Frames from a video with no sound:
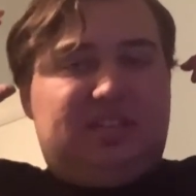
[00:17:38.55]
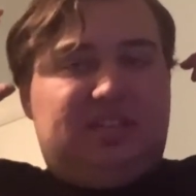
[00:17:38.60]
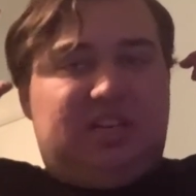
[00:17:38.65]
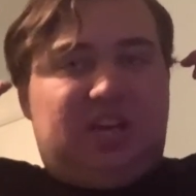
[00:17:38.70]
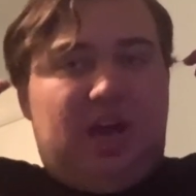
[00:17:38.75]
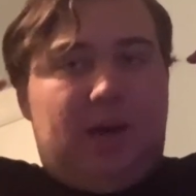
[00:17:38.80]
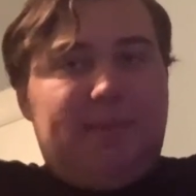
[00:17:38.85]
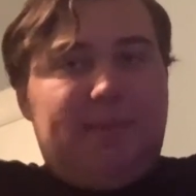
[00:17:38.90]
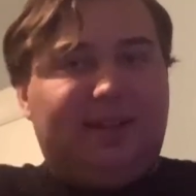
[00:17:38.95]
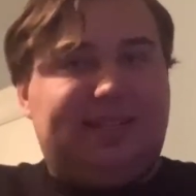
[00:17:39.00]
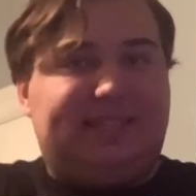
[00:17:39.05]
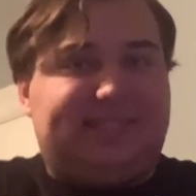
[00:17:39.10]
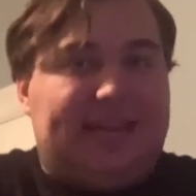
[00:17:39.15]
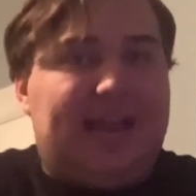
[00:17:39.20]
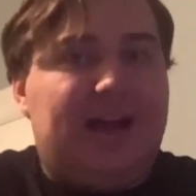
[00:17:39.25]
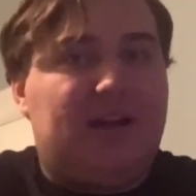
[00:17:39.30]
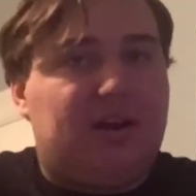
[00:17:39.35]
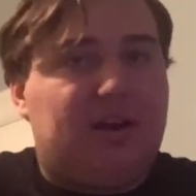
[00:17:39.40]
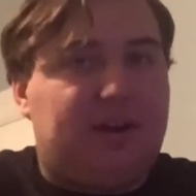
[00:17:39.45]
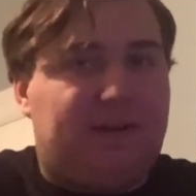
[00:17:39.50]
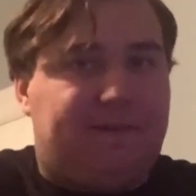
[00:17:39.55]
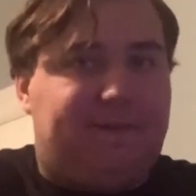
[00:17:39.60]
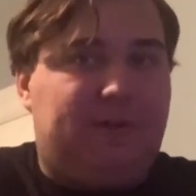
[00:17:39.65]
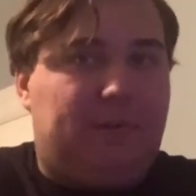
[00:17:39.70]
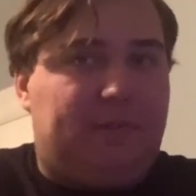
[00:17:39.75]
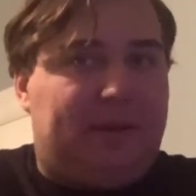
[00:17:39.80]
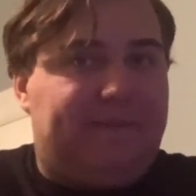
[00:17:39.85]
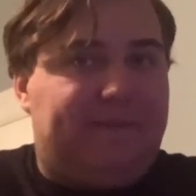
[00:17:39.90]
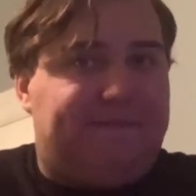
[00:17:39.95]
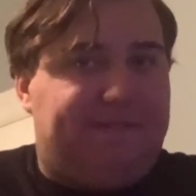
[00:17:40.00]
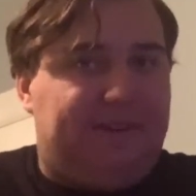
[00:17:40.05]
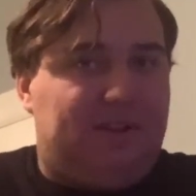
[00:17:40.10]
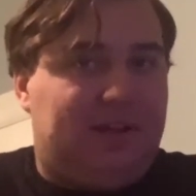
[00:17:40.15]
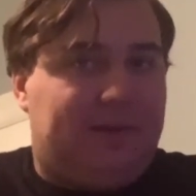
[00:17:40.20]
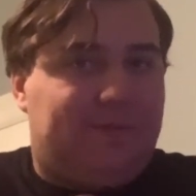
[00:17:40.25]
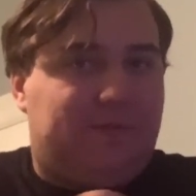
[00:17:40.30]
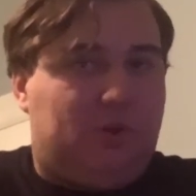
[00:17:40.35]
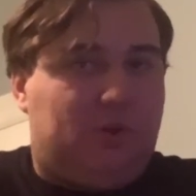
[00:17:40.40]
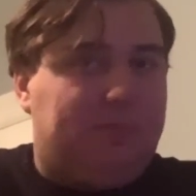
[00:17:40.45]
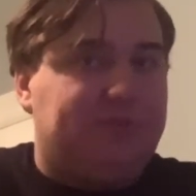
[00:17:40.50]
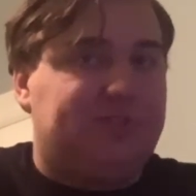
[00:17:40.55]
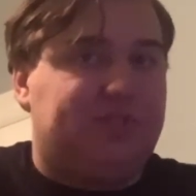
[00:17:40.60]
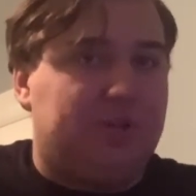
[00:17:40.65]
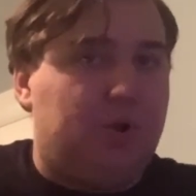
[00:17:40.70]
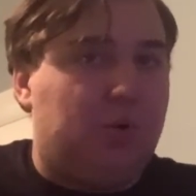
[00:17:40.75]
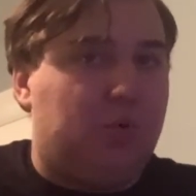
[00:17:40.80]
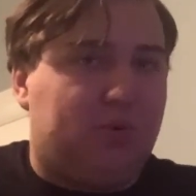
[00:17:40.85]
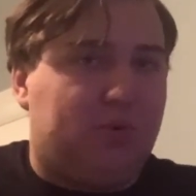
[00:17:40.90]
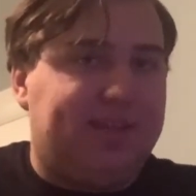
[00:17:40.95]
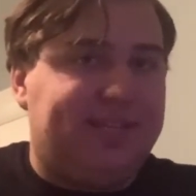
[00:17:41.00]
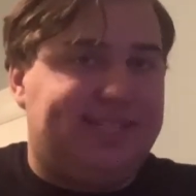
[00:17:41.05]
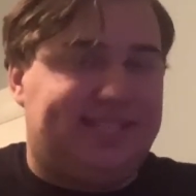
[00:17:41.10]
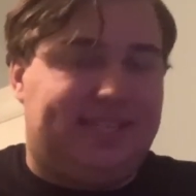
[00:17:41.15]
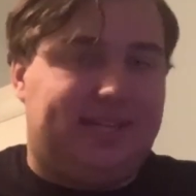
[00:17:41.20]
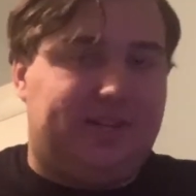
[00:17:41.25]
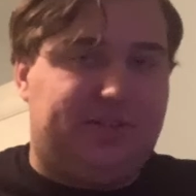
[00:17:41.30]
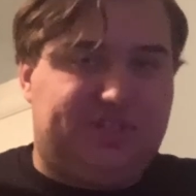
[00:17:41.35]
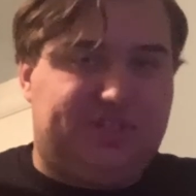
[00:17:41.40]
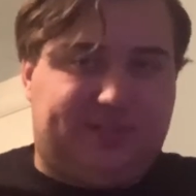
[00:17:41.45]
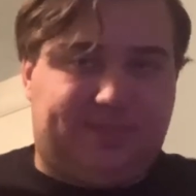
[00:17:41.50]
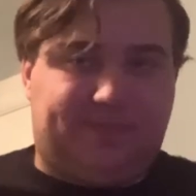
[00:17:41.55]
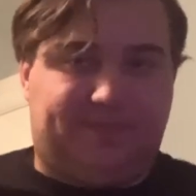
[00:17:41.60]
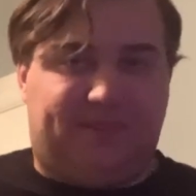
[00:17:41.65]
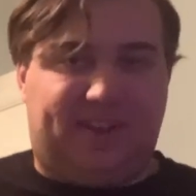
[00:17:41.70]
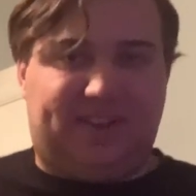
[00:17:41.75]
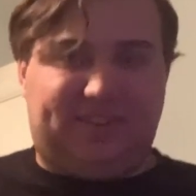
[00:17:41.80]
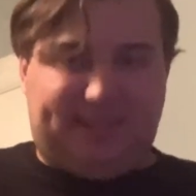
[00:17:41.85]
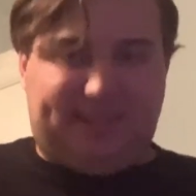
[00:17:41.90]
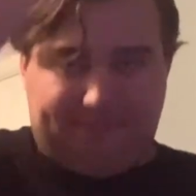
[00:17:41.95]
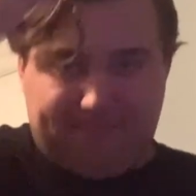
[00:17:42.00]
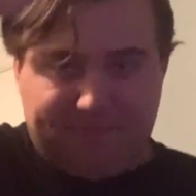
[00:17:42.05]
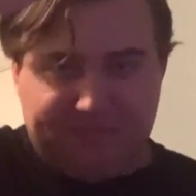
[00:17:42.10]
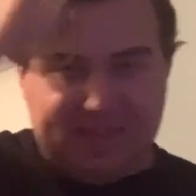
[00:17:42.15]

coming down on a film, I feel like, for almost no reason, and just finally